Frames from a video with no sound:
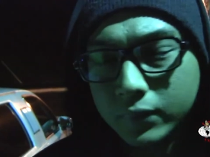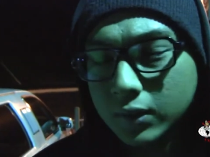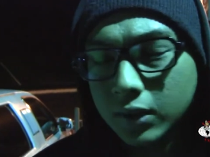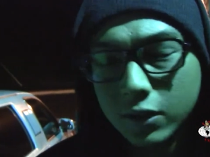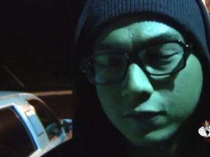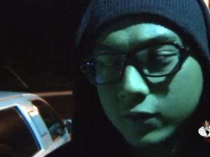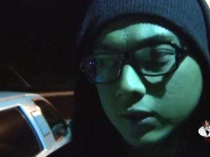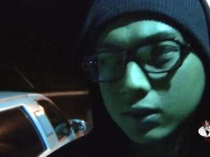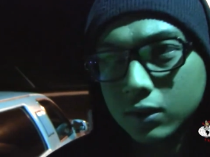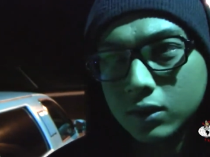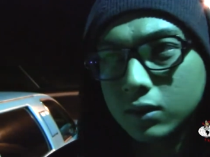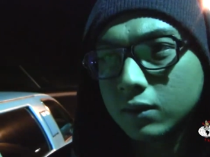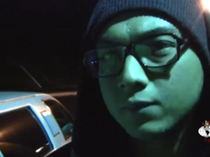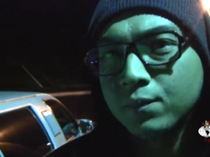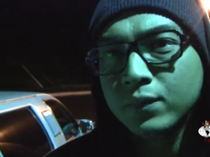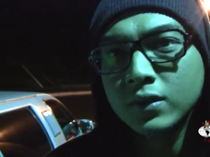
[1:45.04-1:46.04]
definitely.
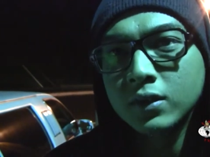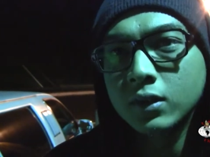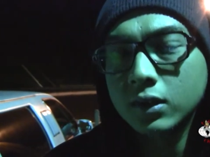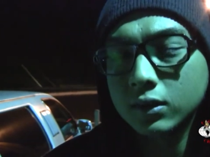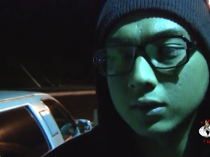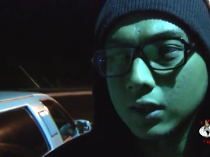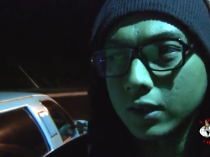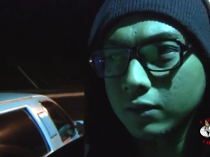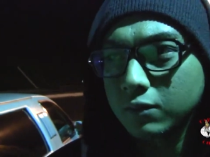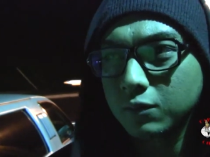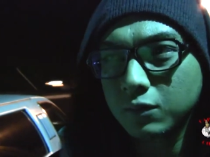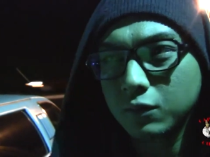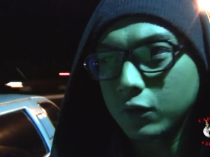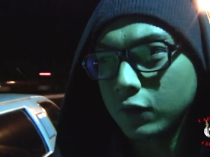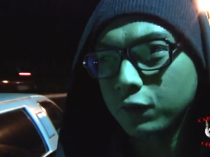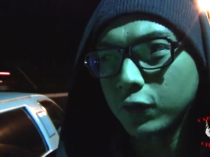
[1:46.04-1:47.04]
It's like
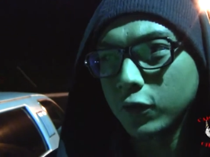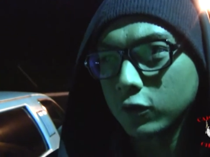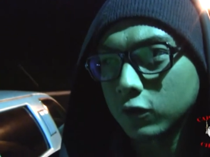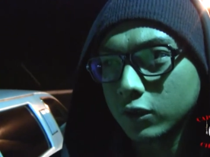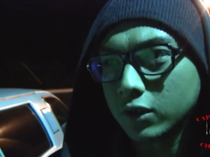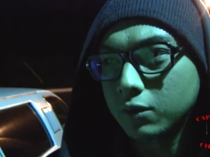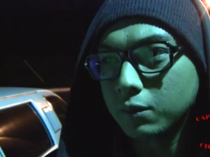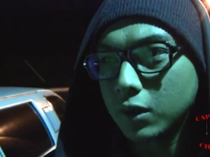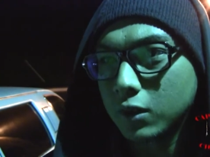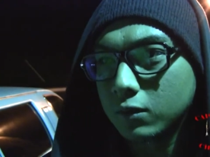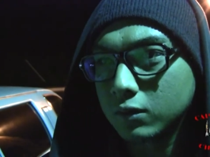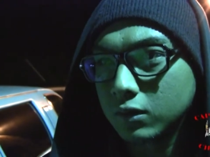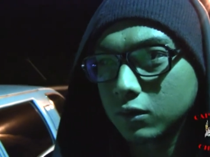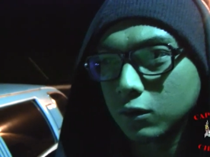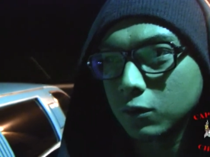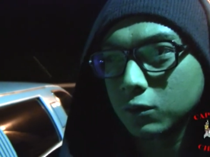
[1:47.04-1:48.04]
if you're talking about
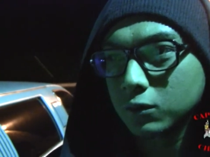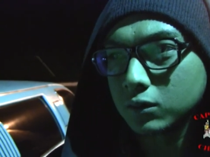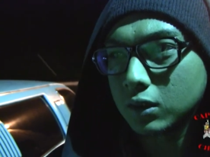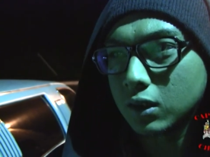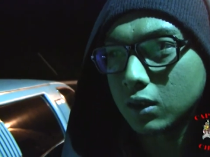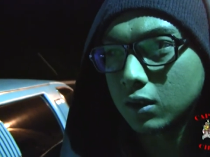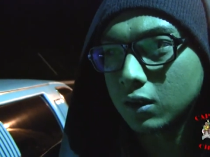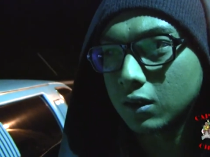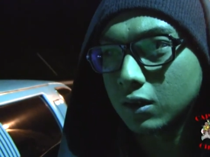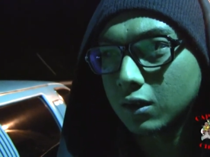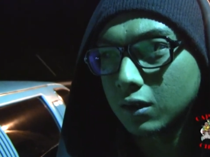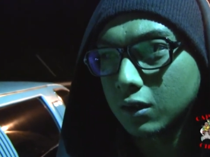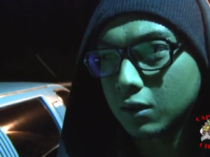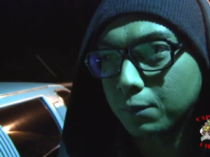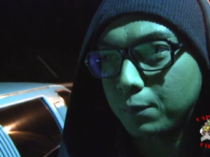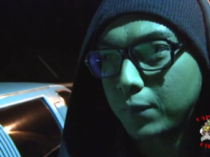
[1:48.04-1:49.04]
those
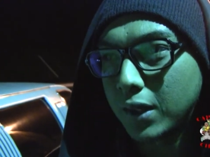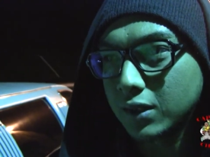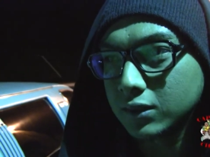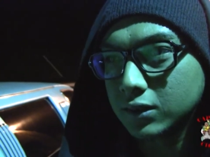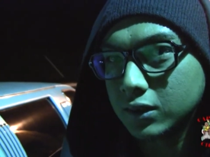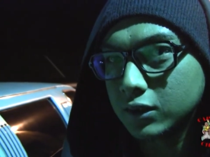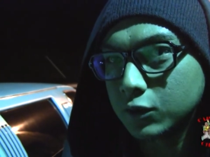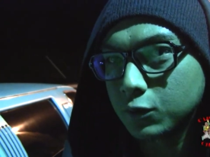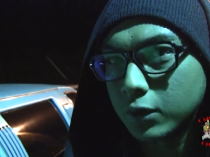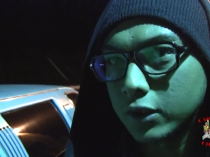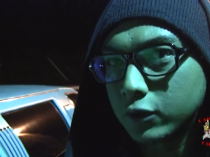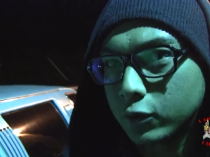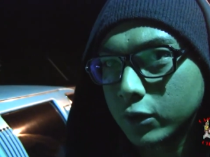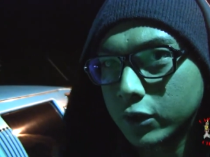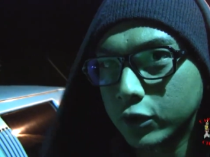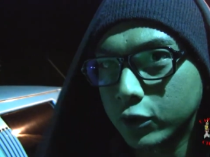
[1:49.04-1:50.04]
uh, punk scenes want to
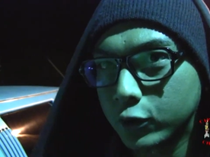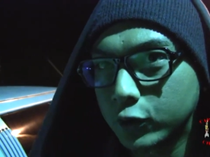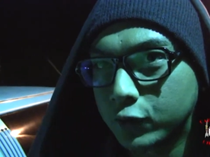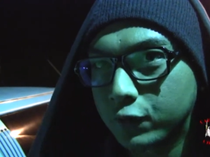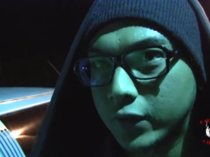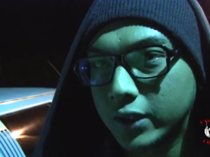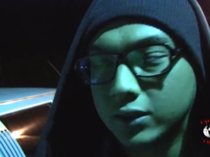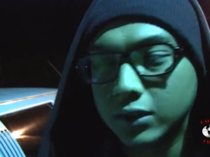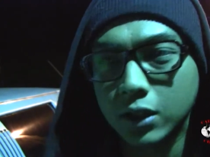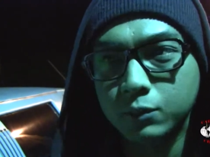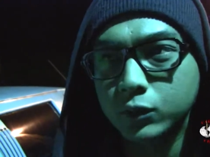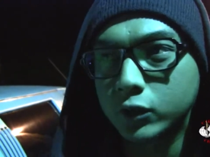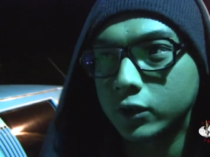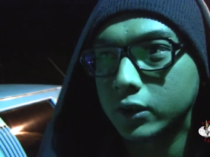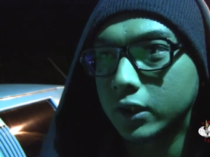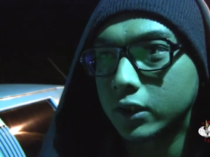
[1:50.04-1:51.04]
do a huge fest, I'm
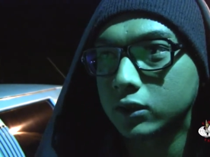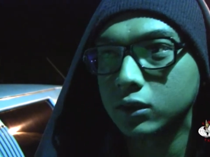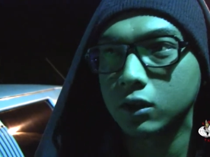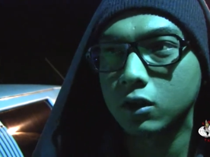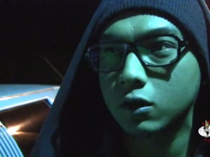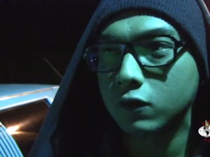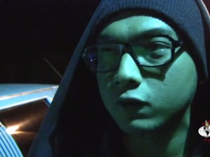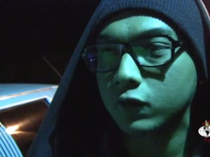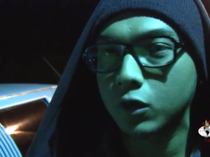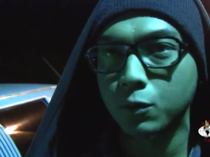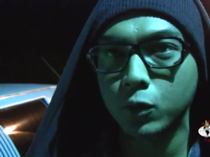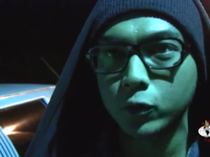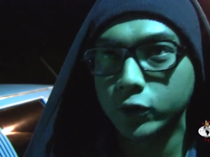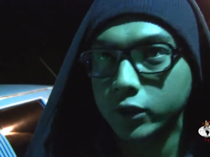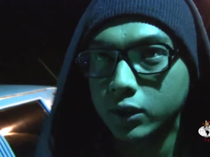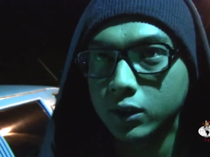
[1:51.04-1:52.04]
sure there's a lot of
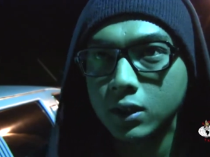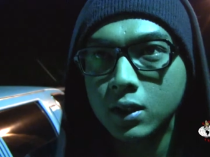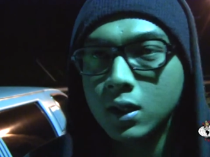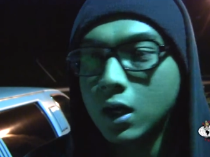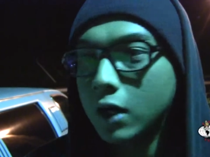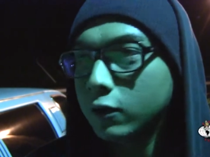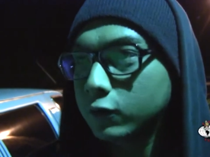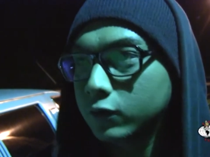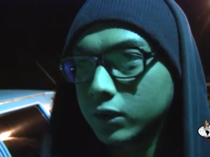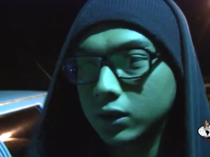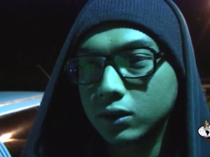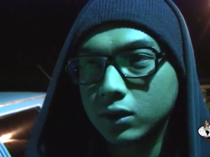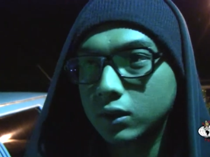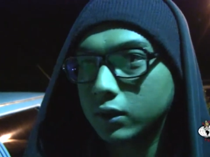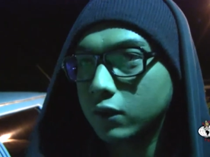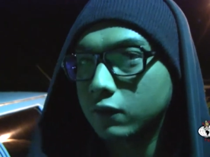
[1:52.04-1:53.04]
commotion. I don't
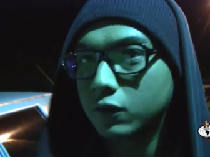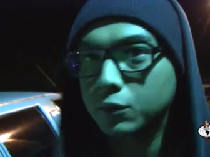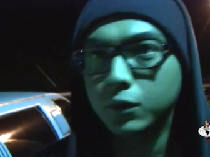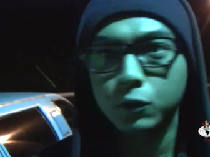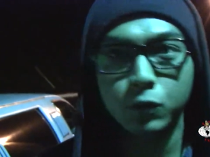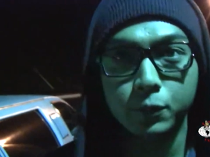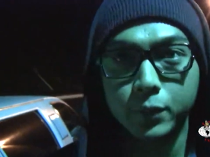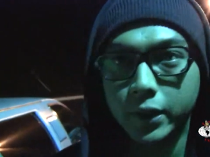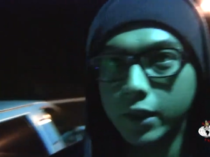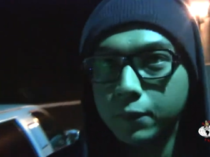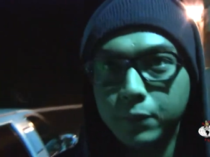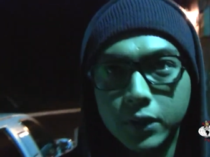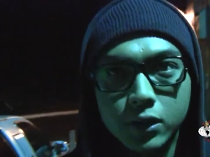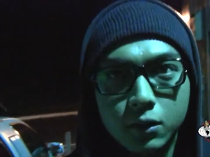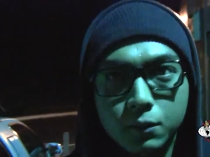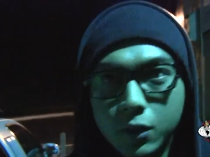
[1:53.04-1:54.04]
think the government will be
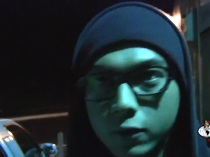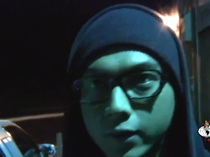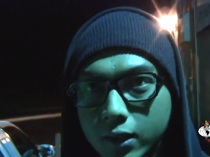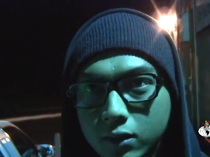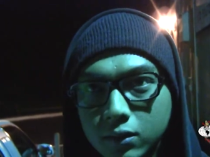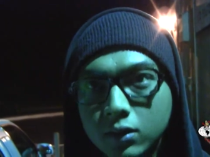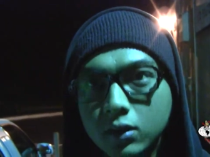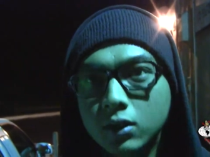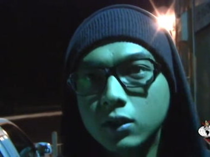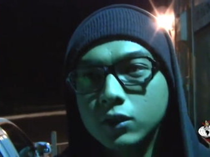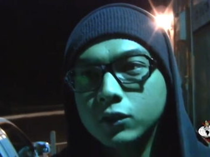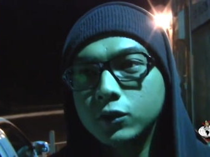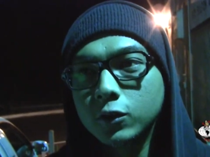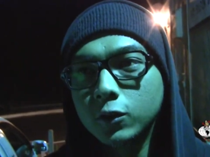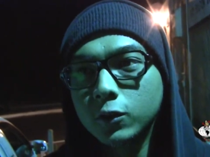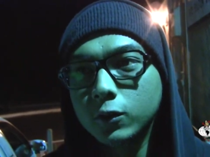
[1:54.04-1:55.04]
happy about that. I
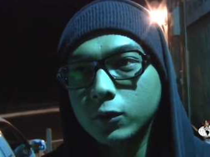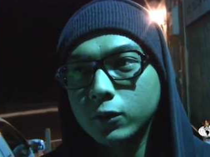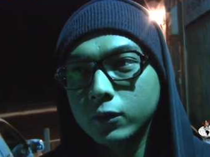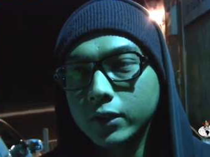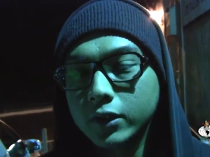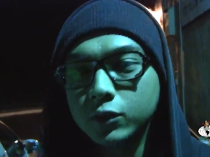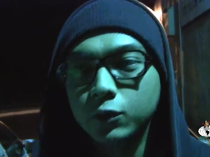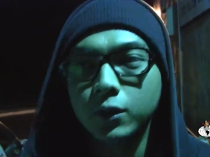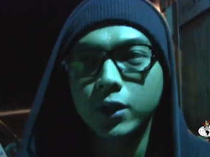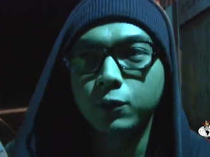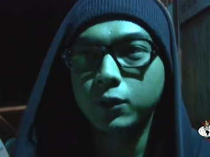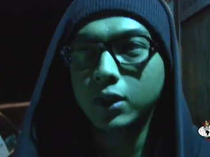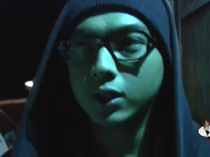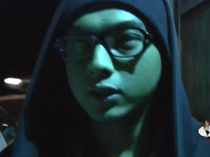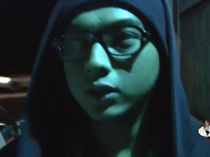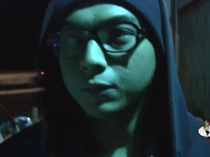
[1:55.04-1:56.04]
see. So that's why
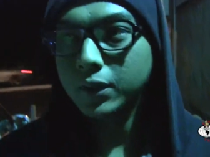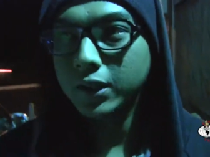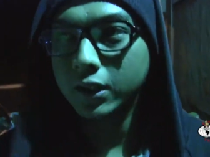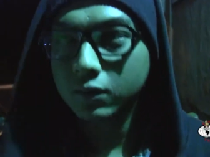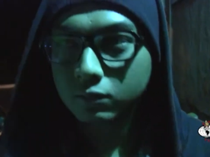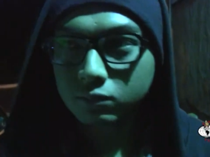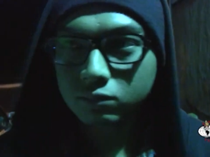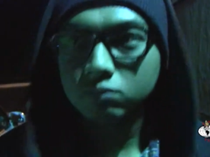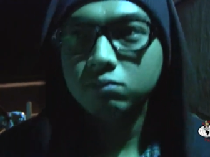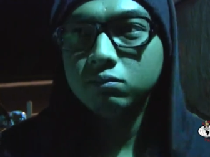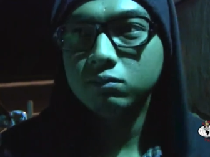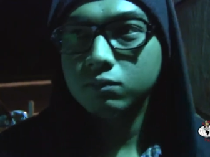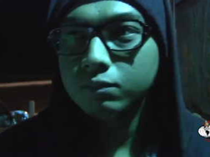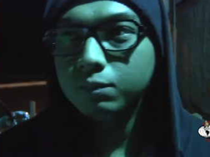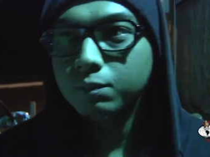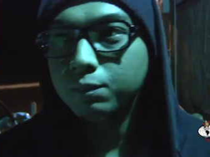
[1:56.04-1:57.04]
we are keeping it
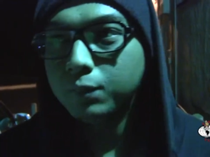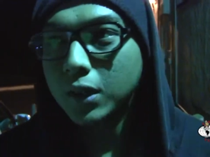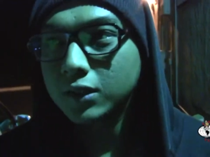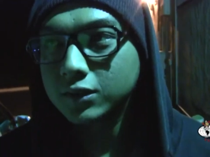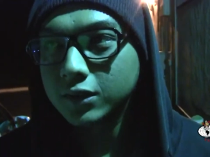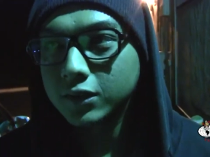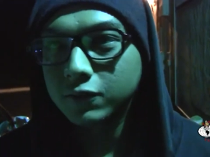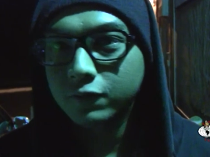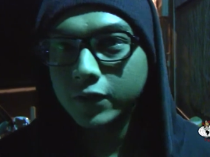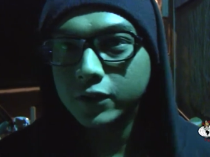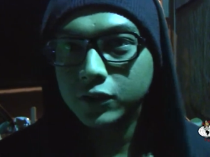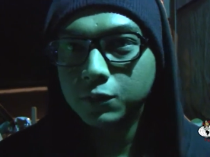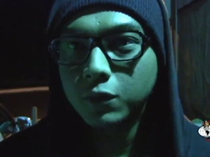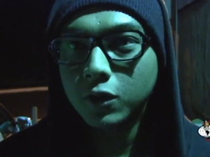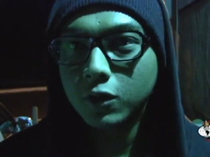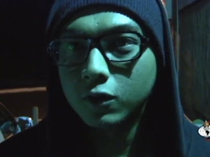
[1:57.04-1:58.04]
punk scene very
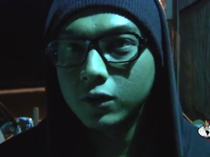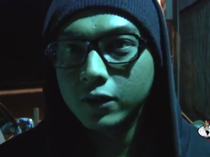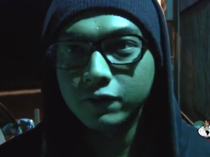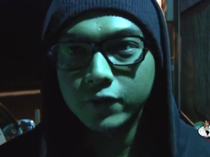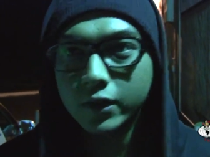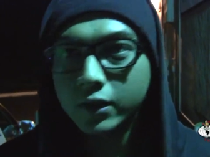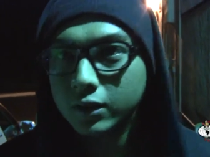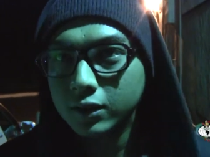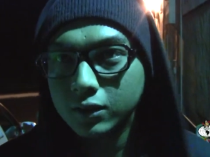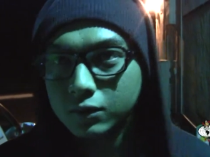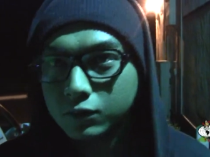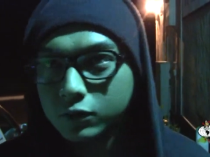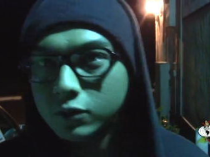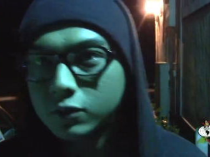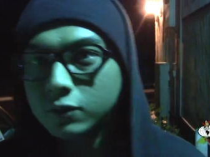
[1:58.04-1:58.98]
small and very you